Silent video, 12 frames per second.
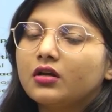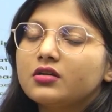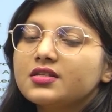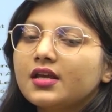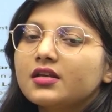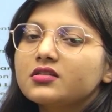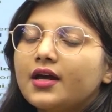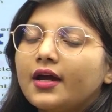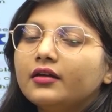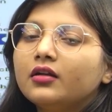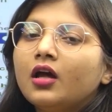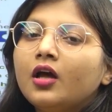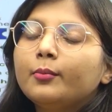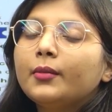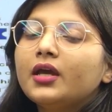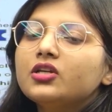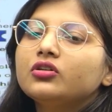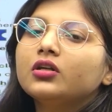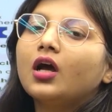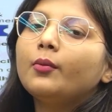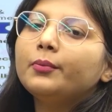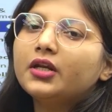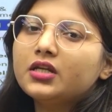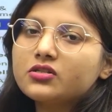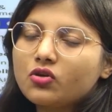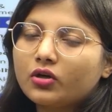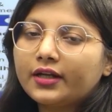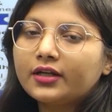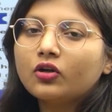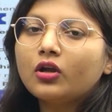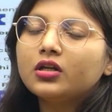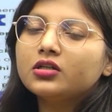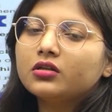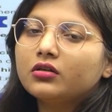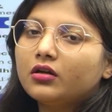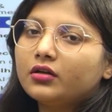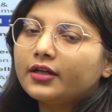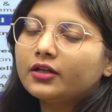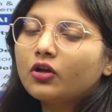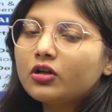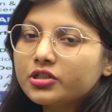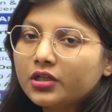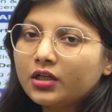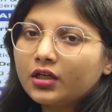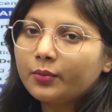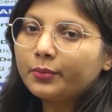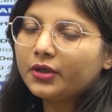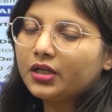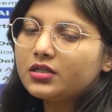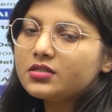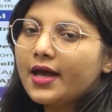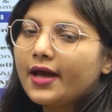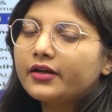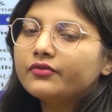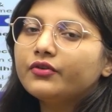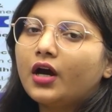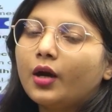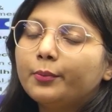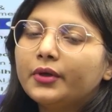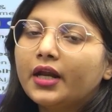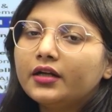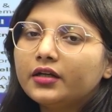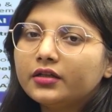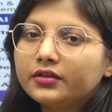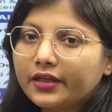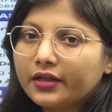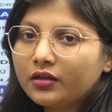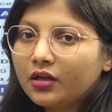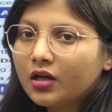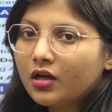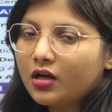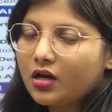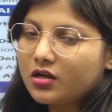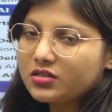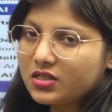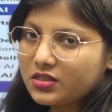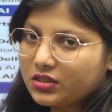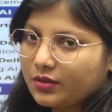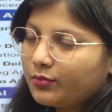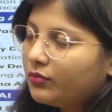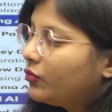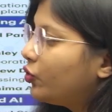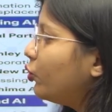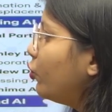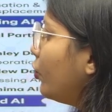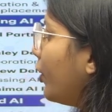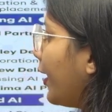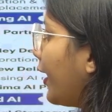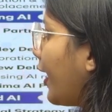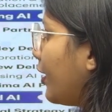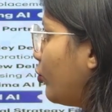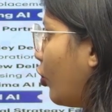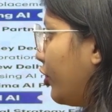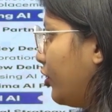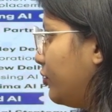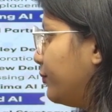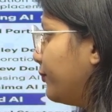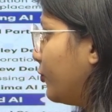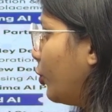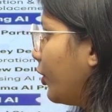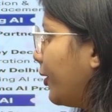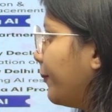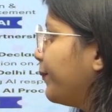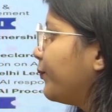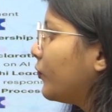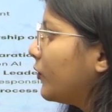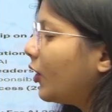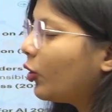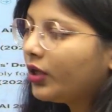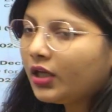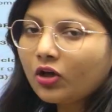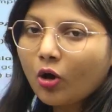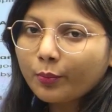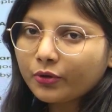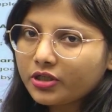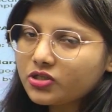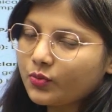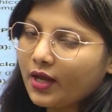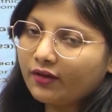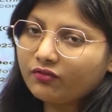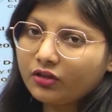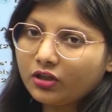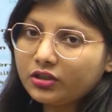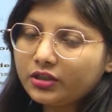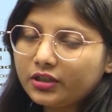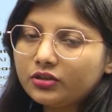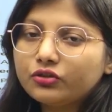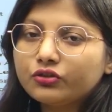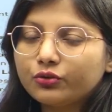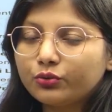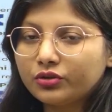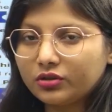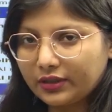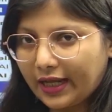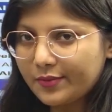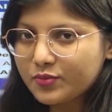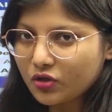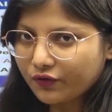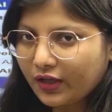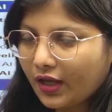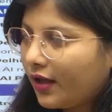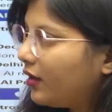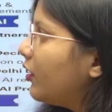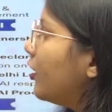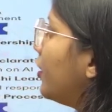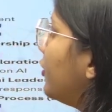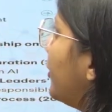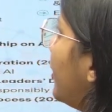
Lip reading: says that major companies or technological companies have updated their system AI model. Now key components, we have learned it through the types of AI, and